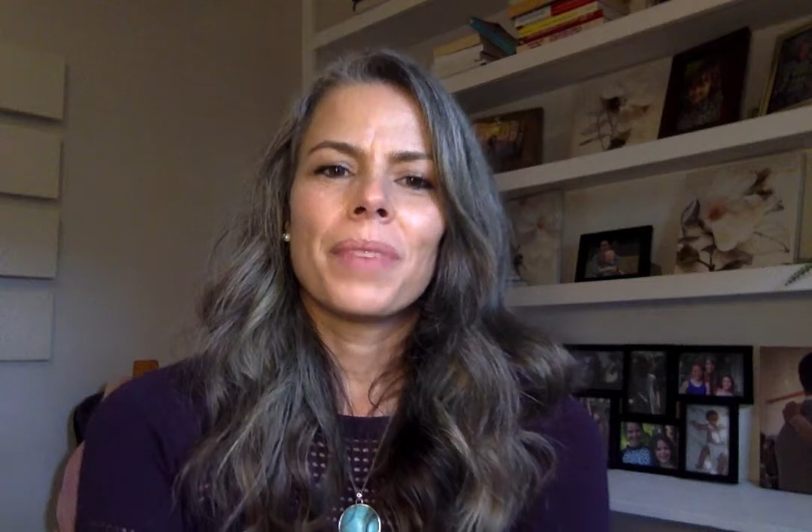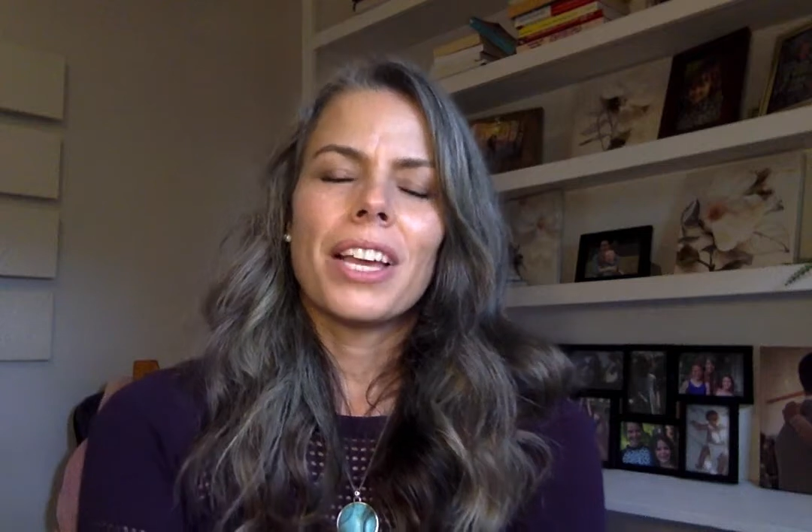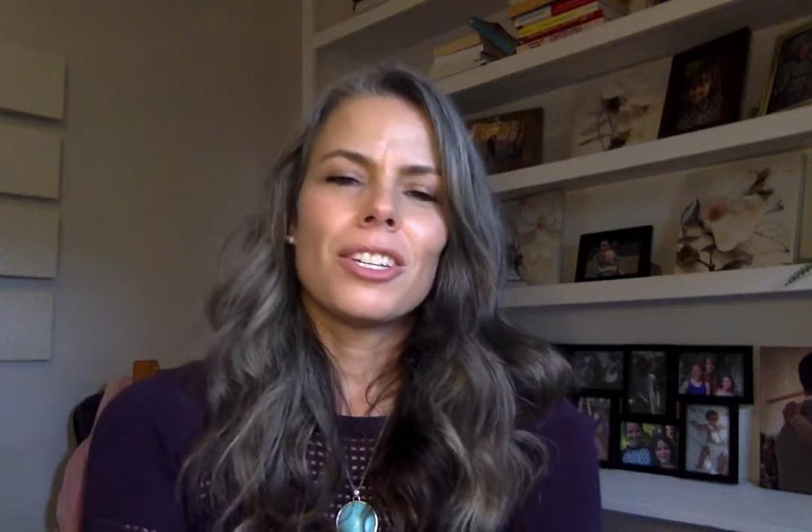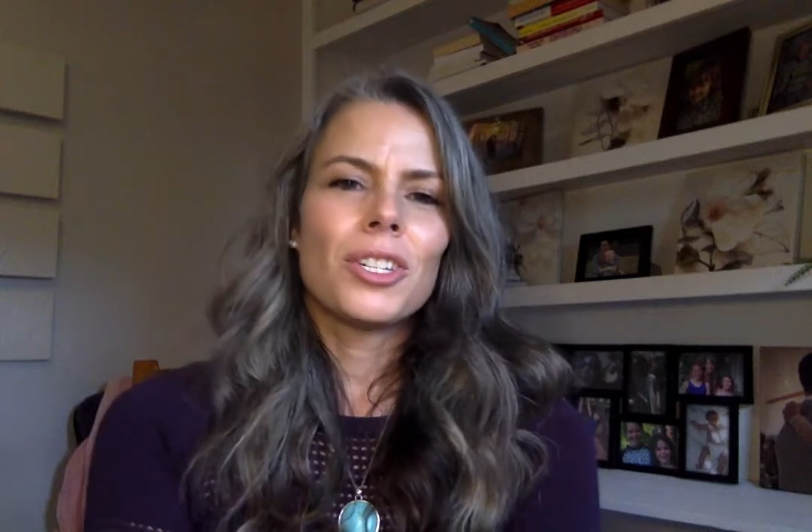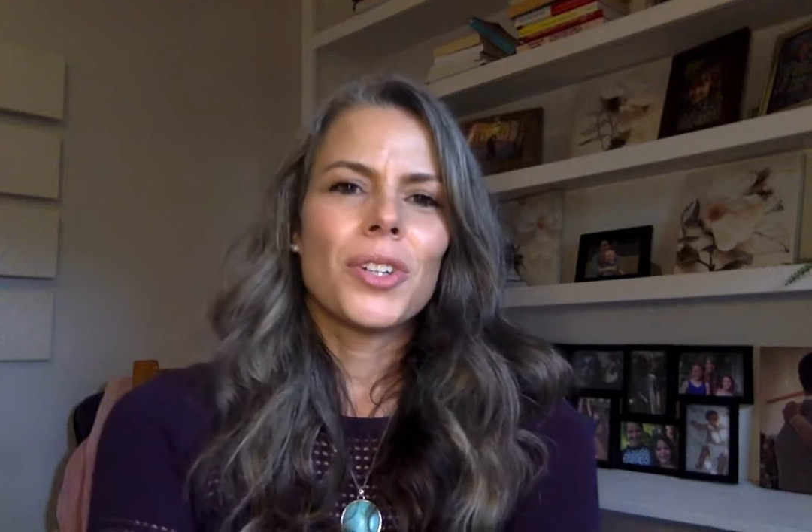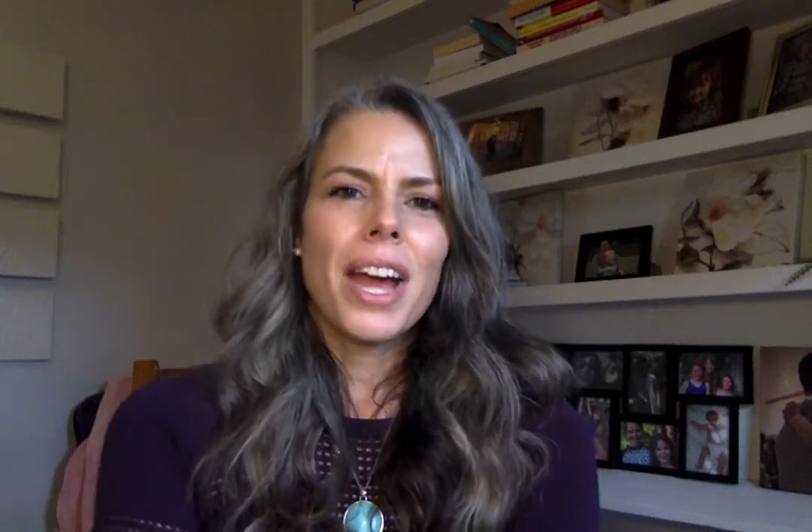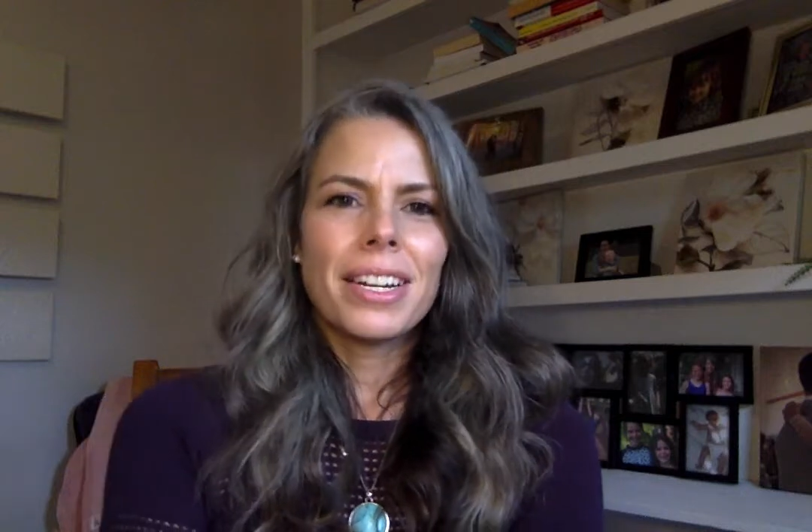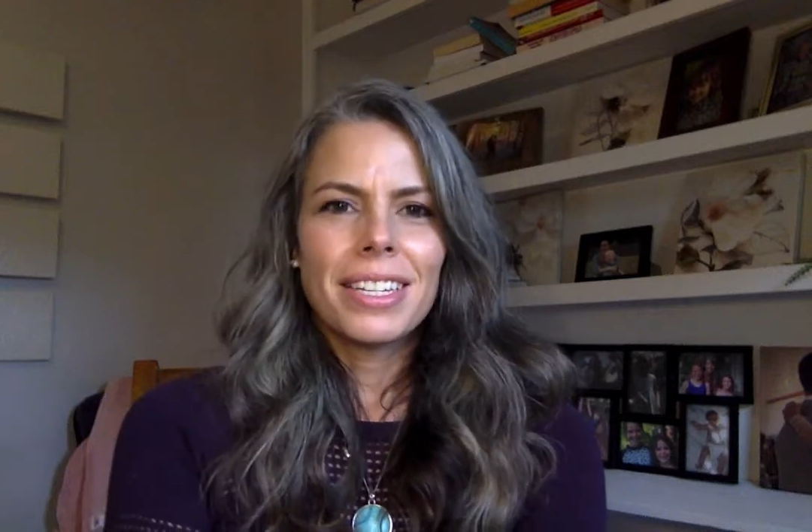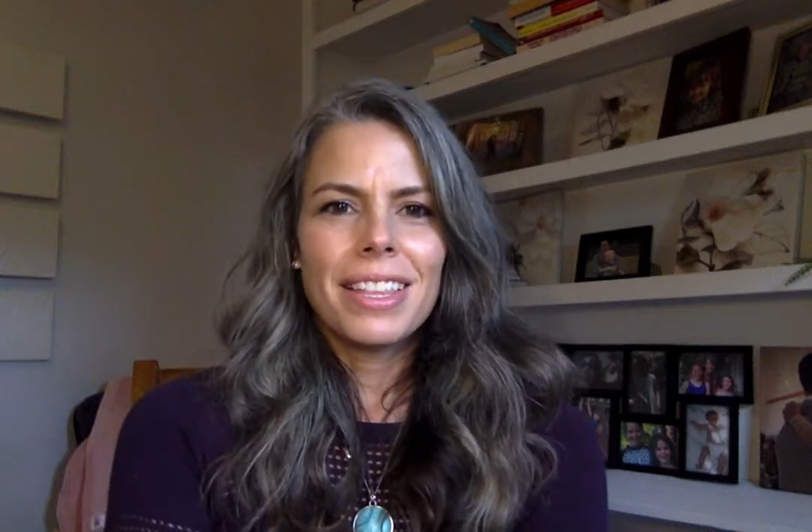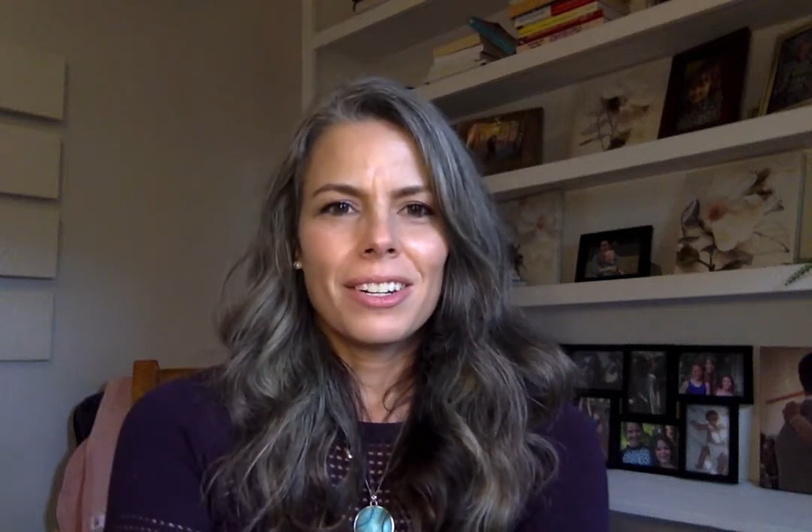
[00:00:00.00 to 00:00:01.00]

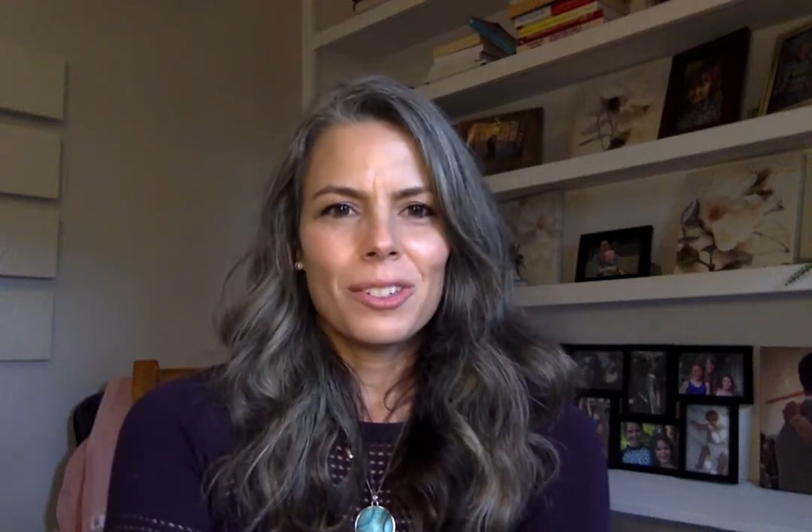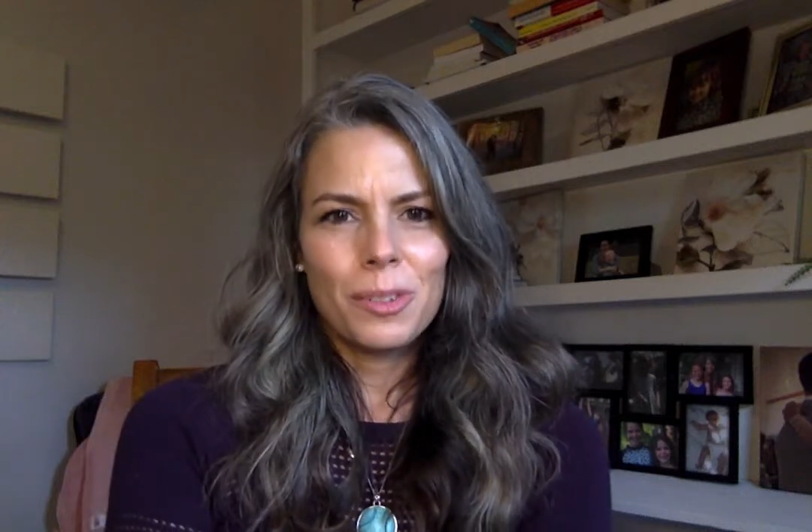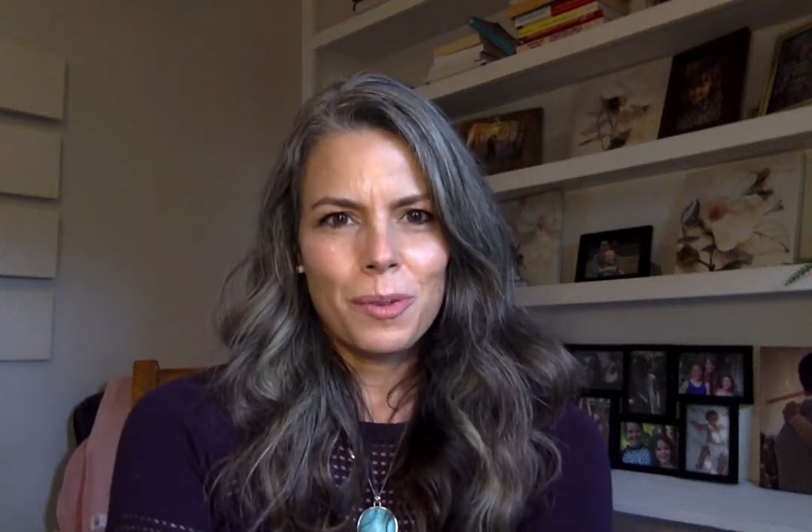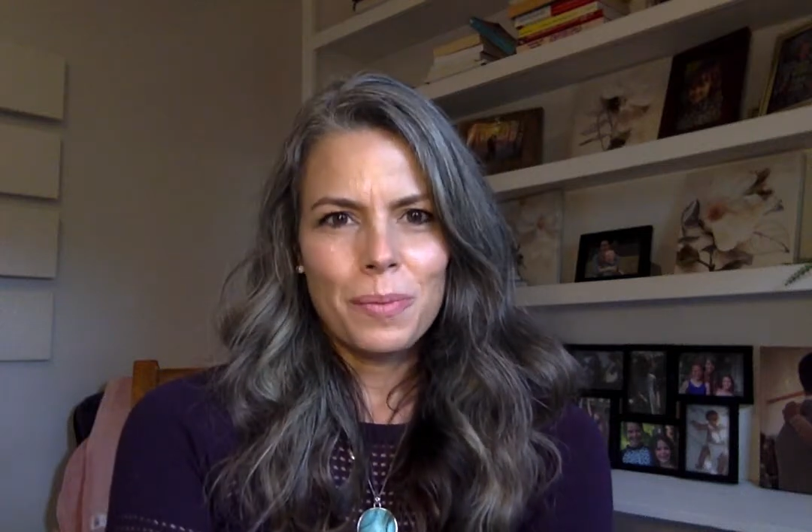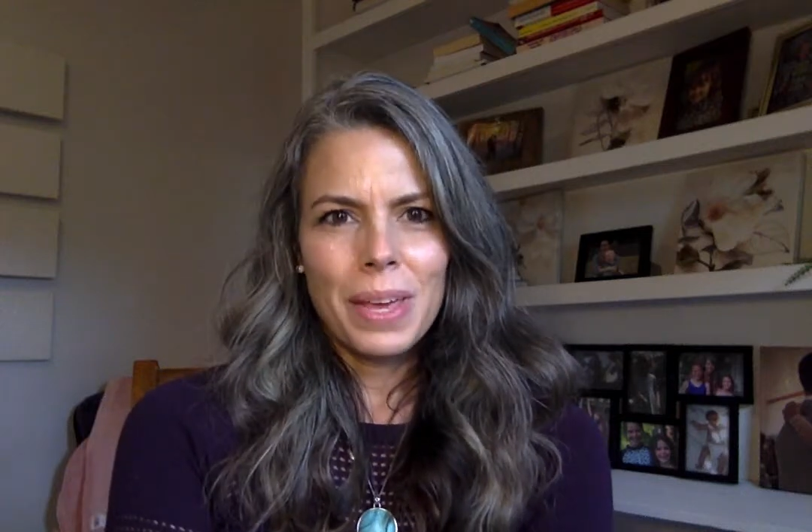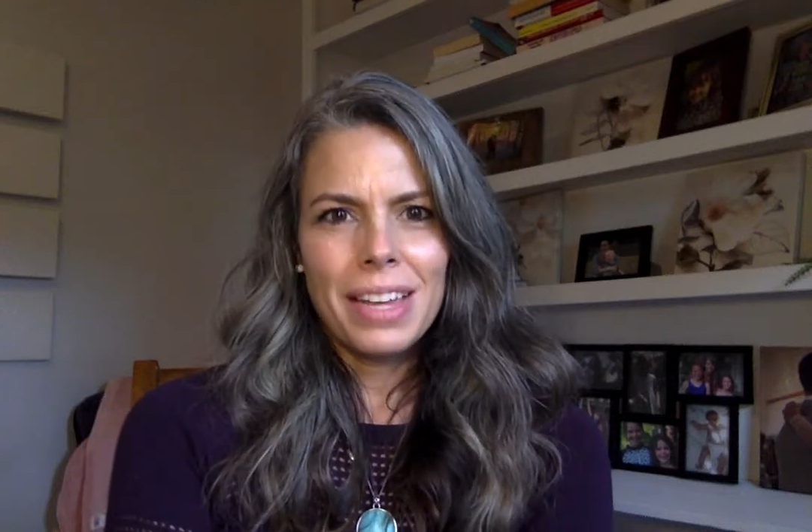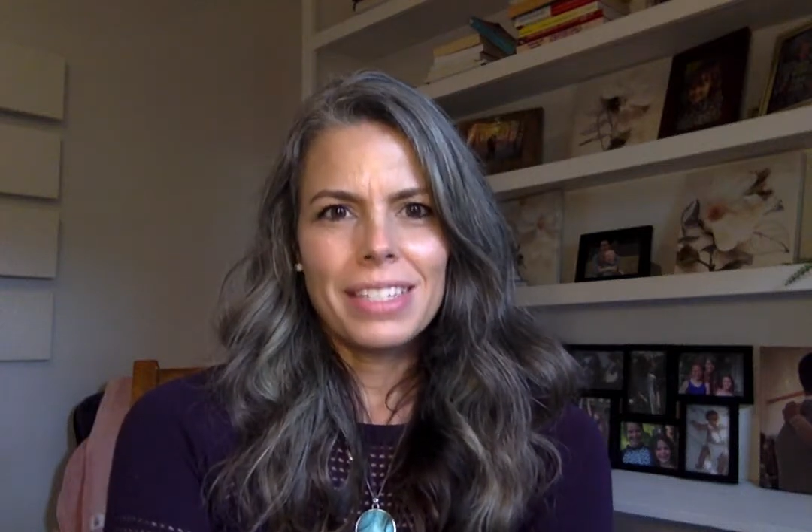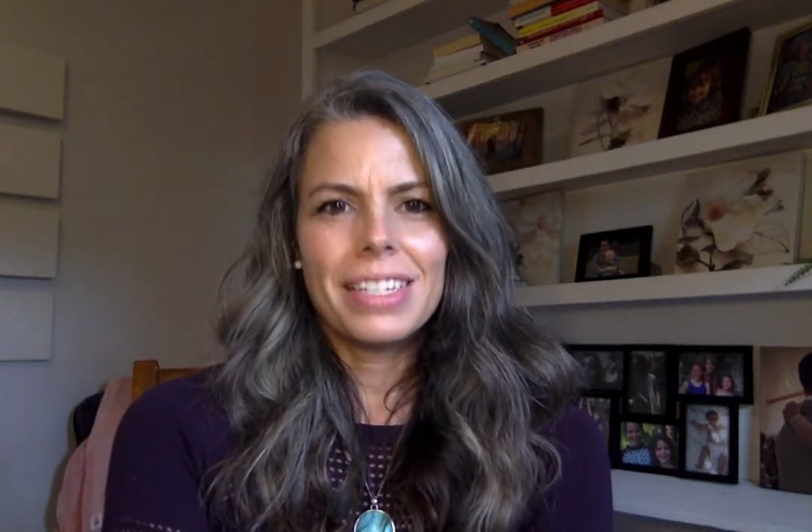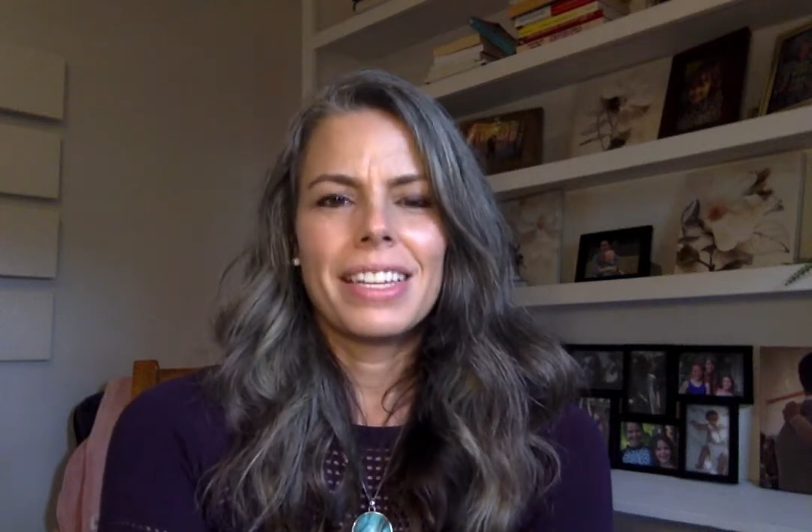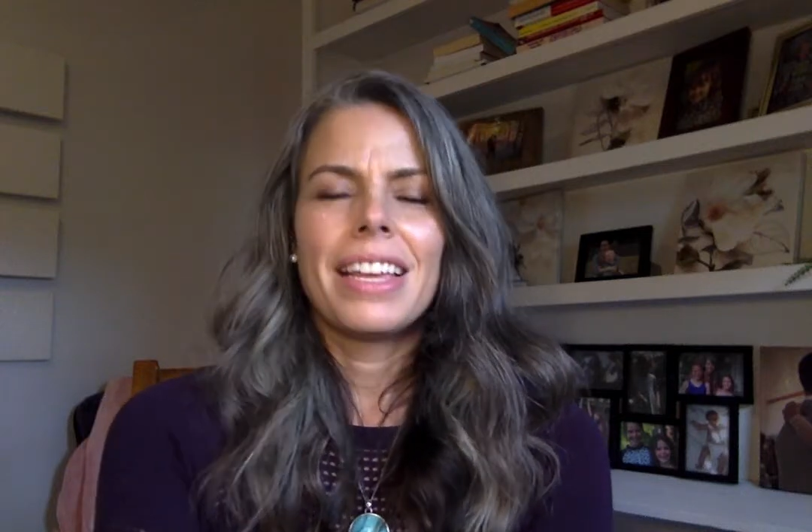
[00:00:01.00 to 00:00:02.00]
attract their
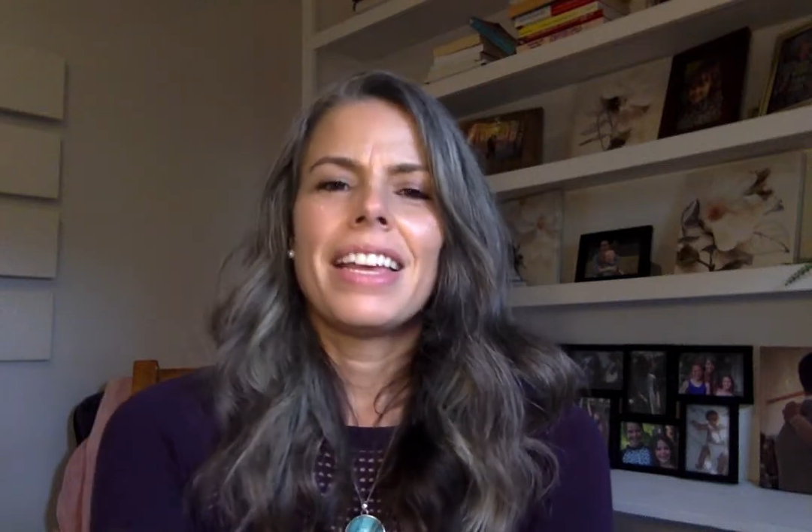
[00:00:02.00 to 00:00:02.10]
soulmate,